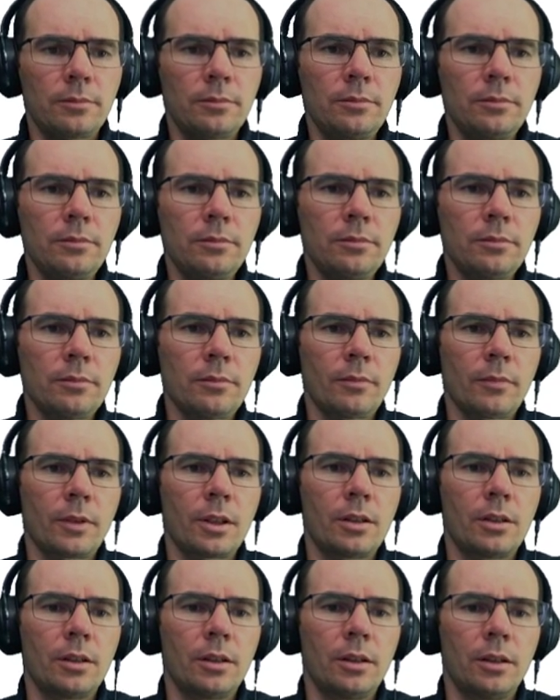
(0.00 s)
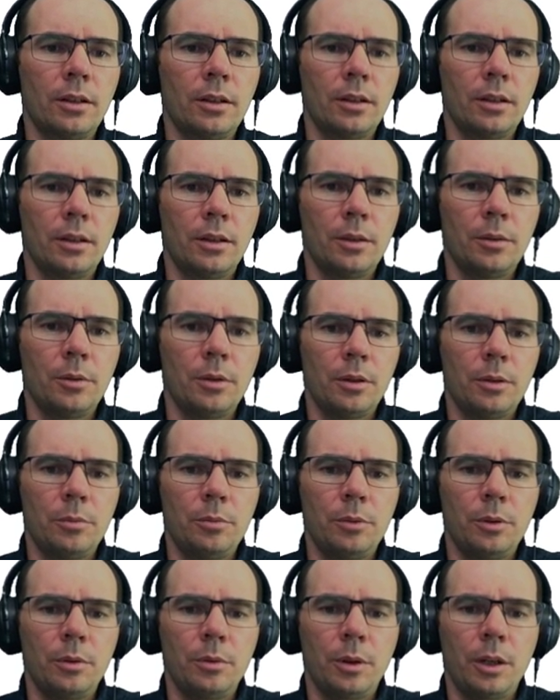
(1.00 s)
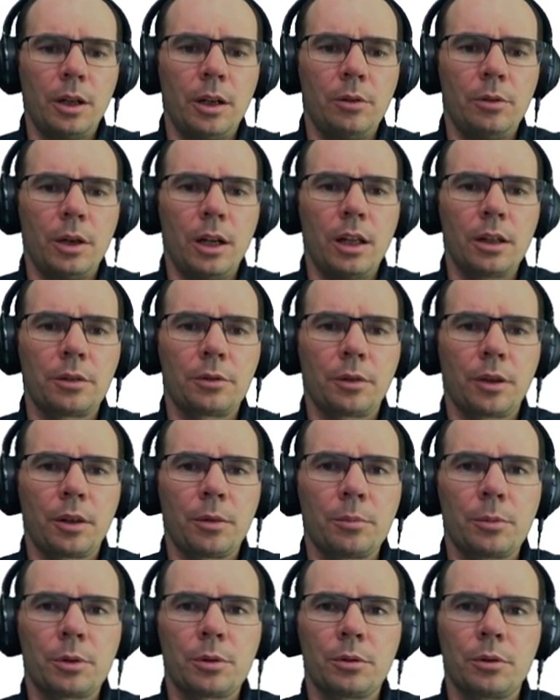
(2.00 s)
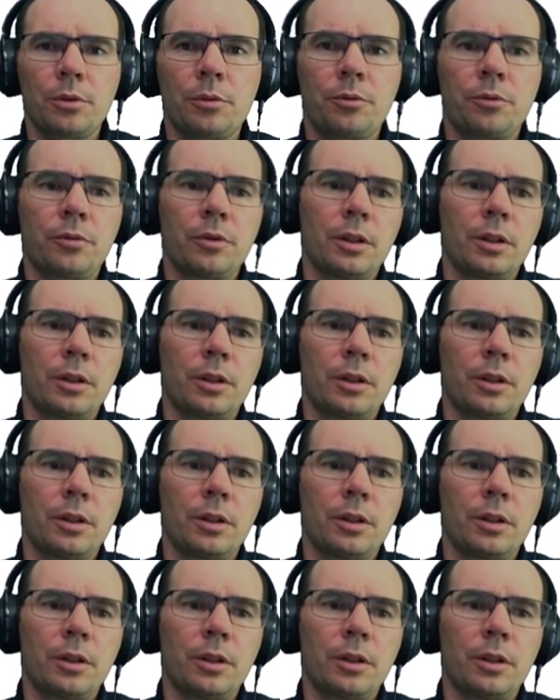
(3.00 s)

how algorithms sort of